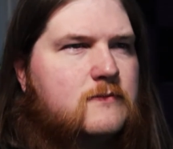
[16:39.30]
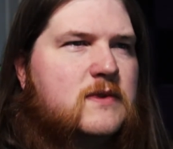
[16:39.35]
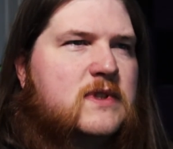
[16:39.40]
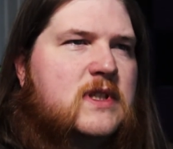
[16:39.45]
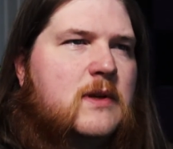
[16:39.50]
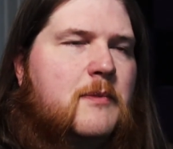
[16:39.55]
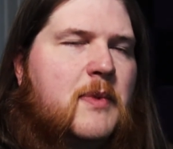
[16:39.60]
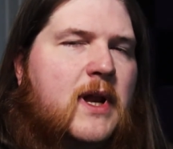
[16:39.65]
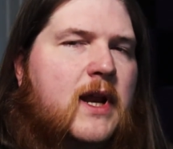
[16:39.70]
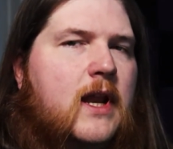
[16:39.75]

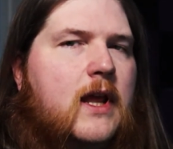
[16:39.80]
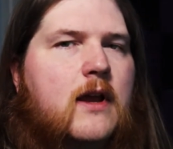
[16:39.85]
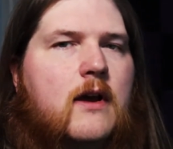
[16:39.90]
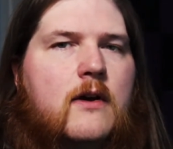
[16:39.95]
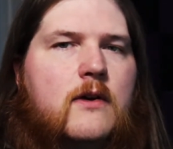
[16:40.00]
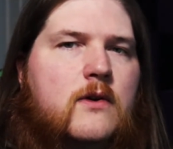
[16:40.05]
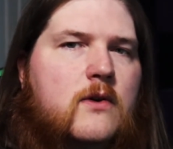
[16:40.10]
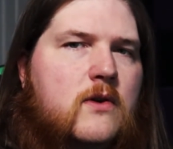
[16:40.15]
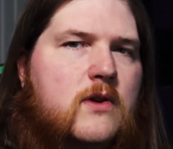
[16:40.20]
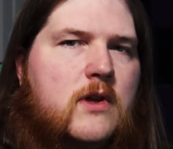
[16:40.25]
depending
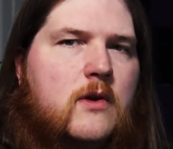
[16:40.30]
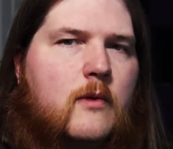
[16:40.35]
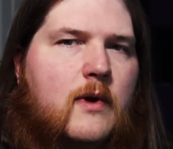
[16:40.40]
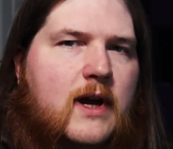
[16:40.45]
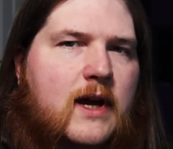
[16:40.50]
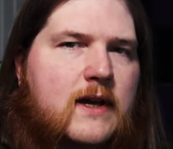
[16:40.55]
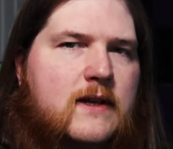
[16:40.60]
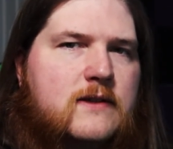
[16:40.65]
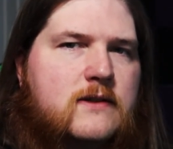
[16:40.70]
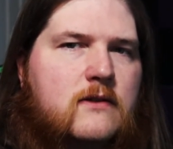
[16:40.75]
on who you
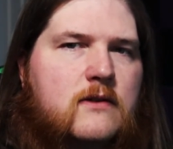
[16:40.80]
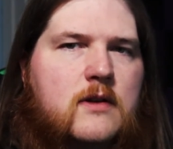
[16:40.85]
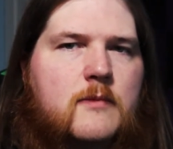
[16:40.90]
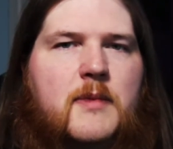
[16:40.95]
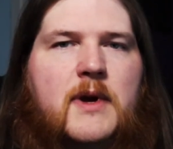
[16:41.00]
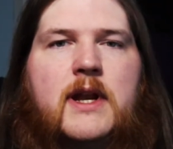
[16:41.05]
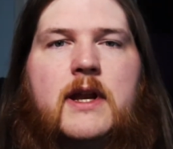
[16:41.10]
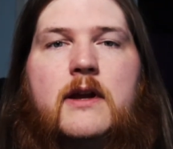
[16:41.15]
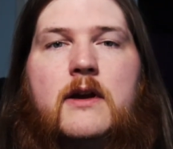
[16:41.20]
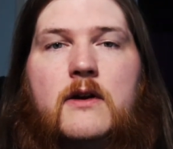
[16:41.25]
ask or
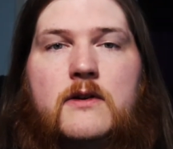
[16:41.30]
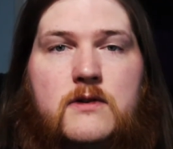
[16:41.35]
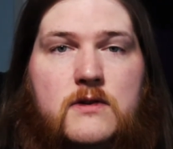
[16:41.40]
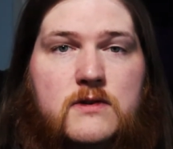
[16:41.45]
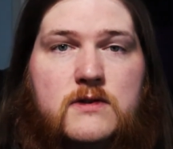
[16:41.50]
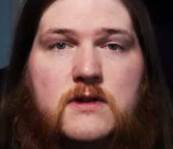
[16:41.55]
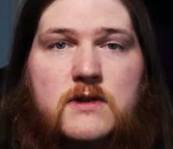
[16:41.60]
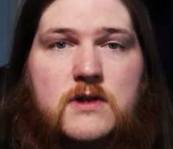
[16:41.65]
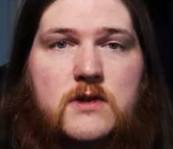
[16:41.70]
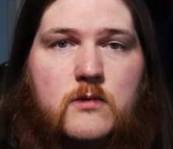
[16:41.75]
depending on your
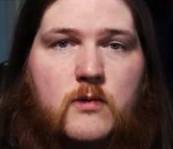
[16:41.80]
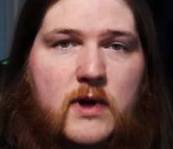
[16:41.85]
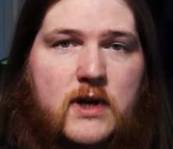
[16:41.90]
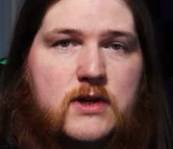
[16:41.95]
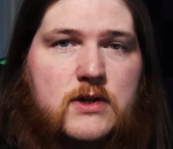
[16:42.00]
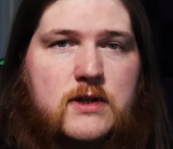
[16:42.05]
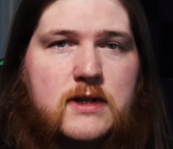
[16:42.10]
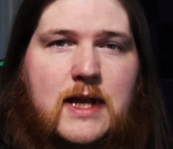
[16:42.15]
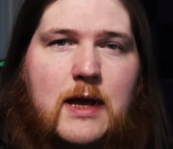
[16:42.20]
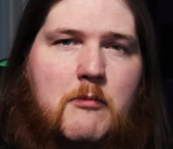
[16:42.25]

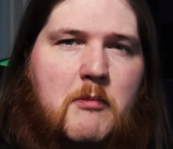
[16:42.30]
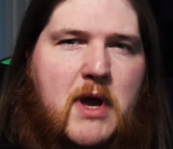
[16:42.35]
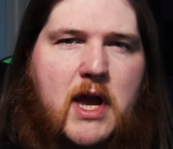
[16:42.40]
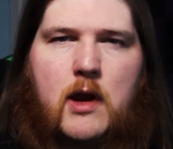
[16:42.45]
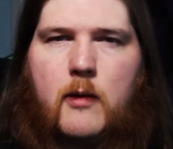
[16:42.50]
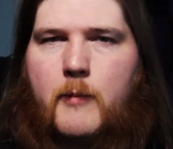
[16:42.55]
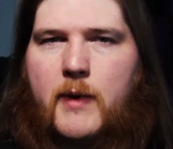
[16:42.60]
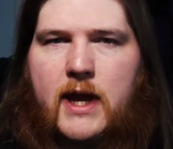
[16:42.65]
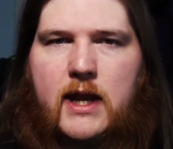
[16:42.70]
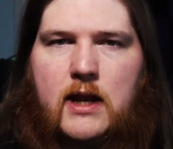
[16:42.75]
situation, that may
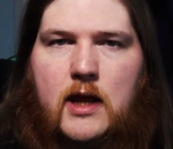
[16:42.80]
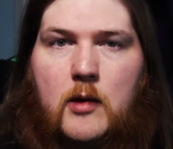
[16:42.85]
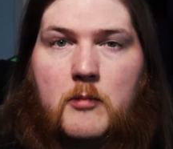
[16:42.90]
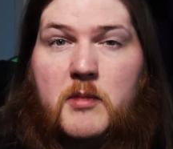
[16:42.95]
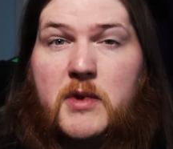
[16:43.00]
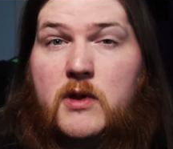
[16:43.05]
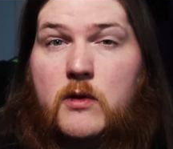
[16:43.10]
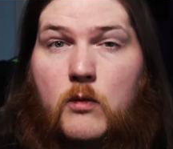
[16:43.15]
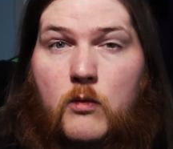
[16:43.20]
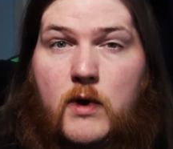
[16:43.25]
or may not
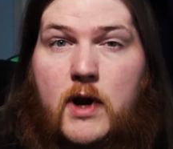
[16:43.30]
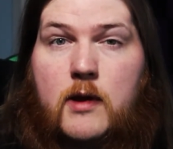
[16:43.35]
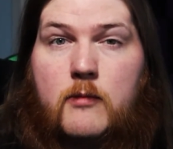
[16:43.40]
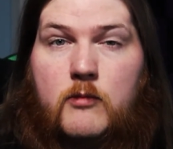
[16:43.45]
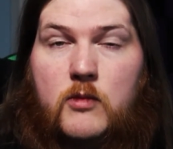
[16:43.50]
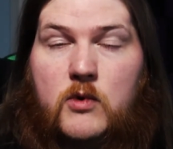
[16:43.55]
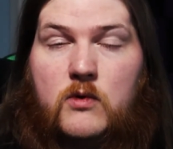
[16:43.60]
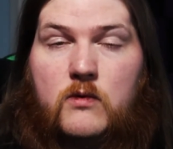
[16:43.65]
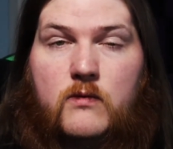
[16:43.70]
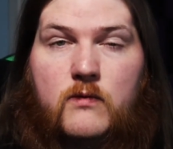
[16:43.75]
be the right
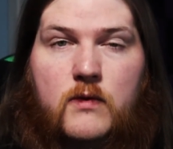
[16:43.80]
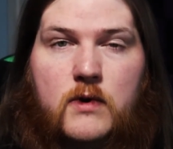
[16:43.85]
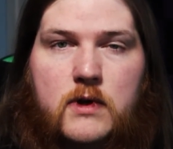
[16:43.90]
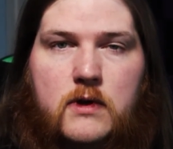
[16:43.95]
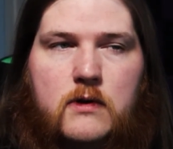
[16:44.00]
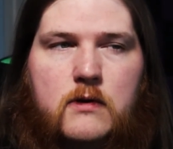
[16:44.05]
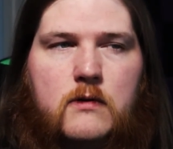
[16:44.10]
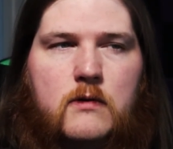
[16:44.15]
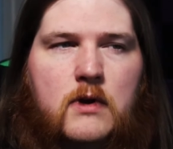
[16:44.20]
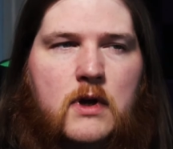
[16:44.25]
move for
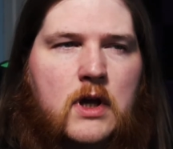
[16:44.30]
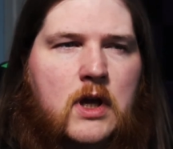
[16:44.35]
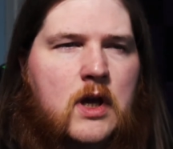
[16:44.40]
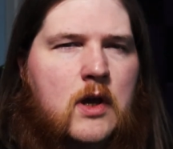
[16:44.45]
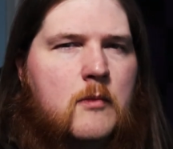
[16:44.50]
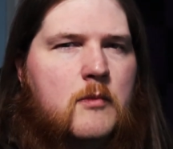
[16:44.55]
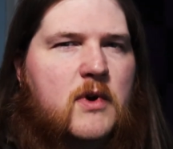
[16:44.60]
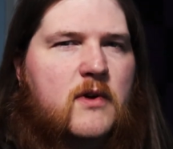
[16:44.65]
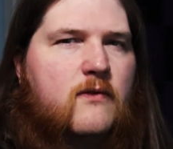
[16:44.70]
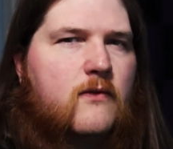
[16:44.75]
you.
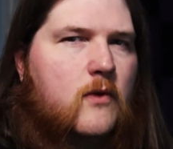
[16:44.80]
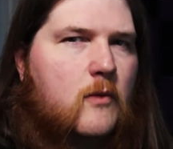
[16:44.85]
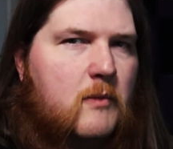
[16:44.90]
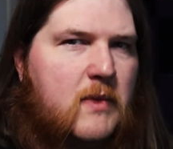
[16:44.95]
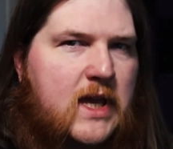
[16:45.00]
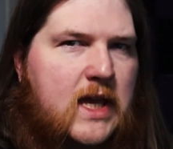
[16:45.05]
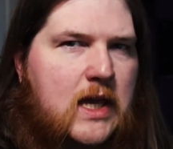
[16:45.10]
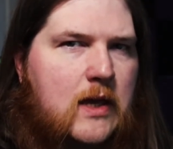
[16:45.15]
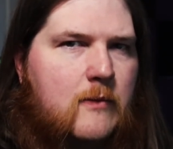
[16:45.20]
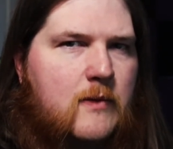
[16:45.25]
But for
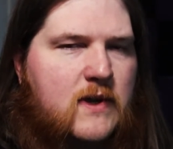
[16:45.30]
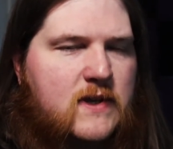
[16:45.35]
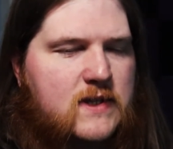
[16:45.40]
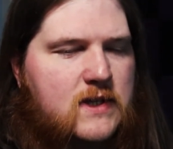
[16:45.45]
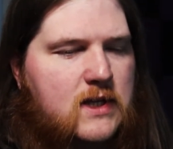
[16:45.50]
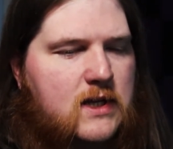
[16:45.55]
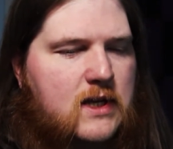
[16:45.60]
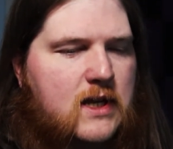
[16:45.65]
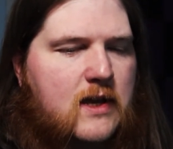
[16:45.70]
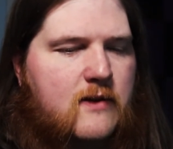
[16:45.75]
me, because I
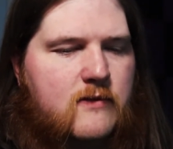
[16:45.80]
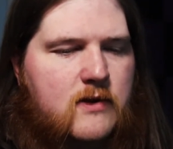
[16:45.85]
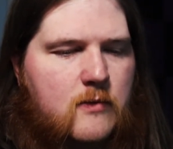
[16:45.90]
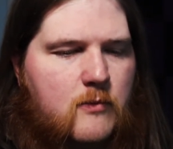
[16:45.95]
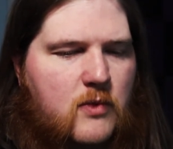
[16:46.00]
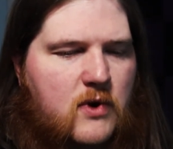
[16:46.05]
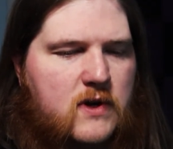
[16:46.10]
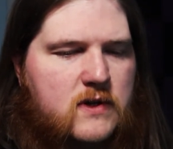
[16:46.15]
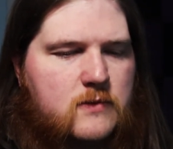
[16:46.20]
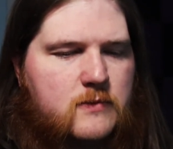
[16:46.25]
didn't have any
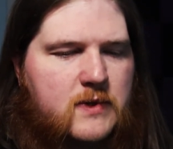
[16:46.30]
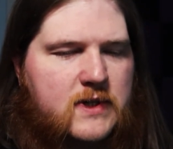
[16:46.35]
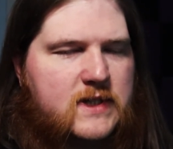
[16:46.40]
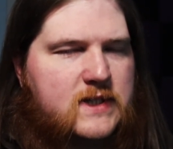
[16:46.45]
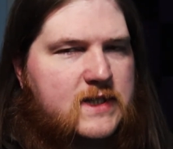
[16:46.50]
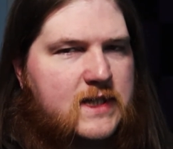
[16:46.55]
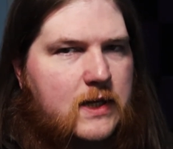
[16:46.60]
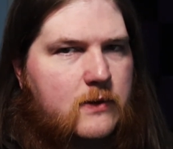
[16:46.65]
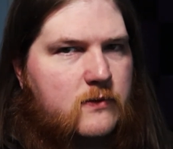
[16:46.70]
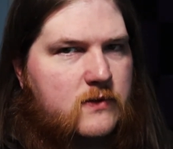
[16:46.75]
prospects,
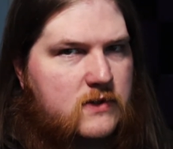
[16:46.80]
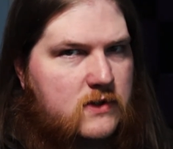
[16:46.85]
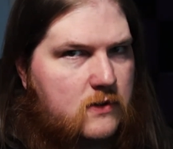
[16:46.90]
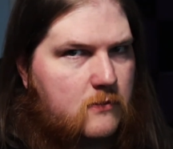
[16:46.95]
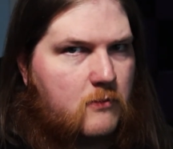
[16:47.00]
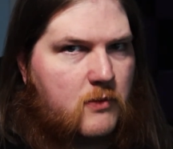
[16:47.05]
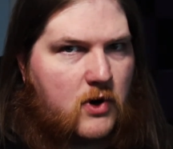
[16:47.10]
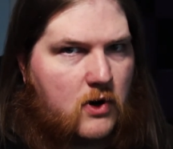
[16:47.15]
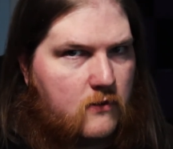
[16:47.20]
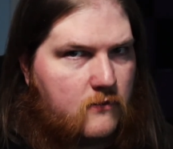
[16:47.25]
that was the
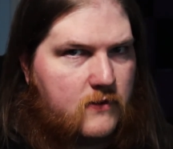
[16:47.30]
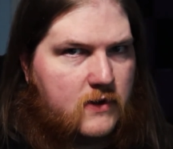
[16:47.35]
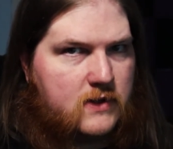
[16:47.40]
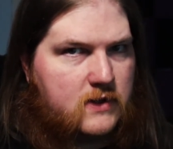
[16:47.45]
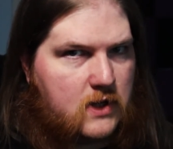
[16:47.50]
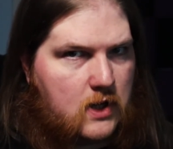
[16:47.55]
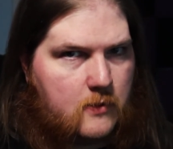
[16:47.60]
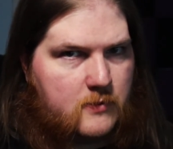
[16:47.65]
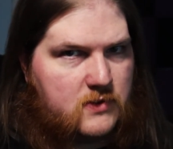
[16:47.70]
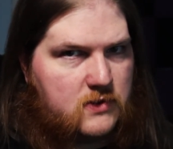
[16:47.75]
perfect
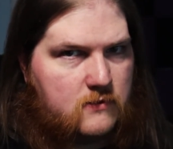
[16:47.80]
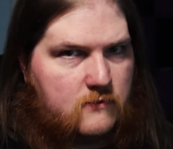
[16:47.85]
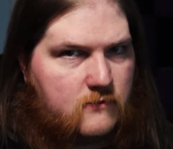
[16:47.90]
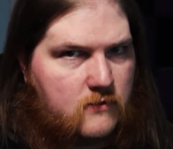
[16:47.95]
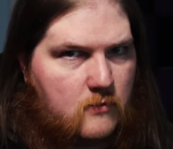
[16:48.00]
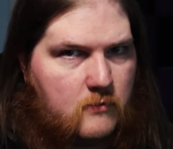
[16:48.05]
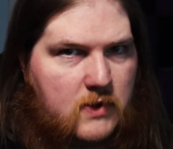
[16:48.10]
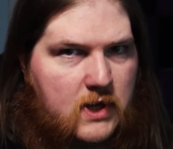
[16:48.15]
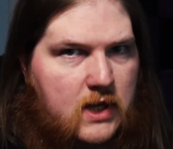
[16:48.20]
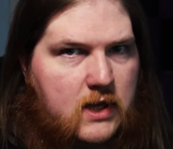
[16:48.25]
option
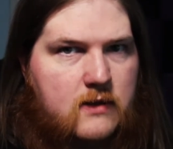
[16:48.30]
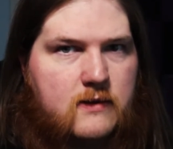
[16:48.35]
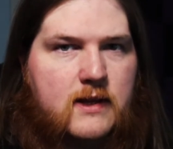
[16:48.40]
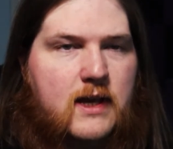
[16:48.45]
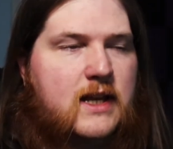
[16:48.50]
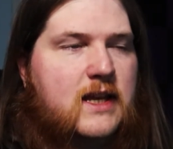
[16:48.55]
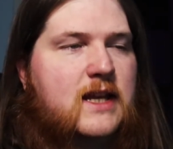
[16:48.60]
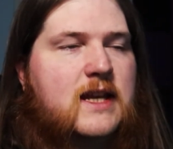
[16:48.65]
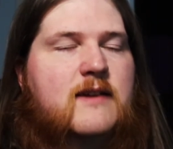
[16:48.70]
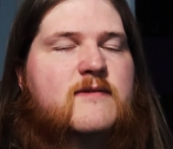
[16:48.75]
for me. I
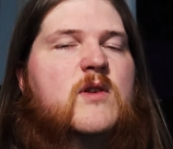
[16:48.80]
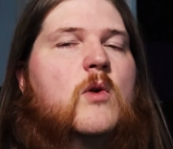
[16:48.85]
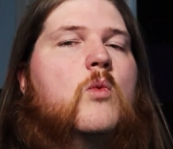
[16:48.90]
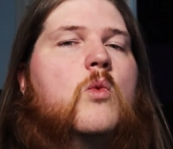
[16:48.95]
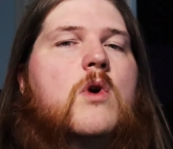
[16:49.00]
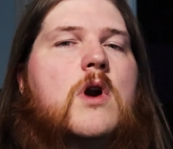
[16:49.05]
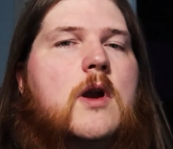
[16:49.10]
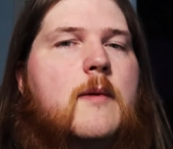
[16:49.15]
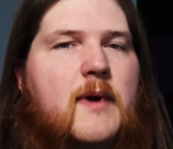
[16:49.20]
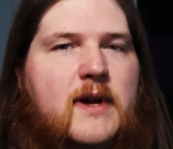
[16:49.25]
didn't have to
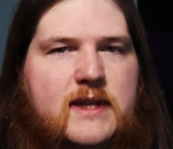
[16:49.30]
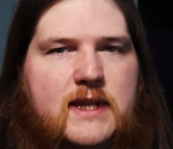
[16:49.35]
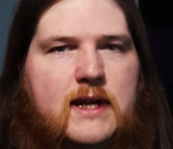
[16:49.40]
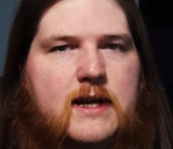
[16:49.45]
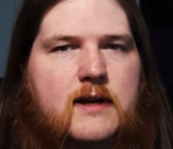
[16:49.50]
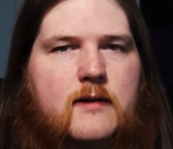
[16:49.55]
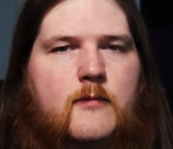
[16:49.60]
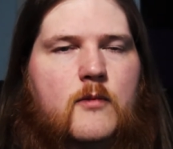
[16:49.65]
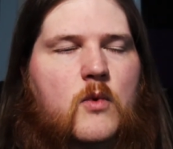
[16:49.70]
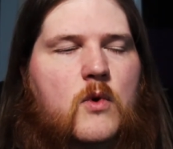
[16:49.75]
worry about that
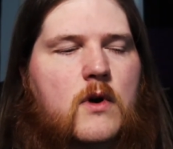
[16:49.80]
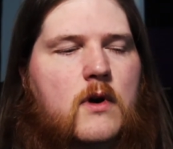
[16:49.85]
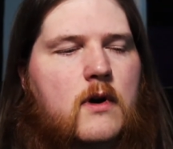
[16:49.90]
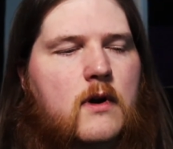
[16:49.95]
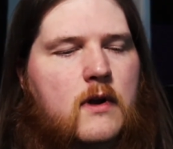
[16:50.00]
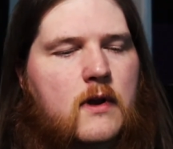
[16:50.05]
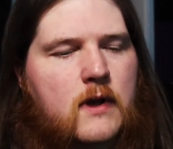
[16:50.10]
anymore.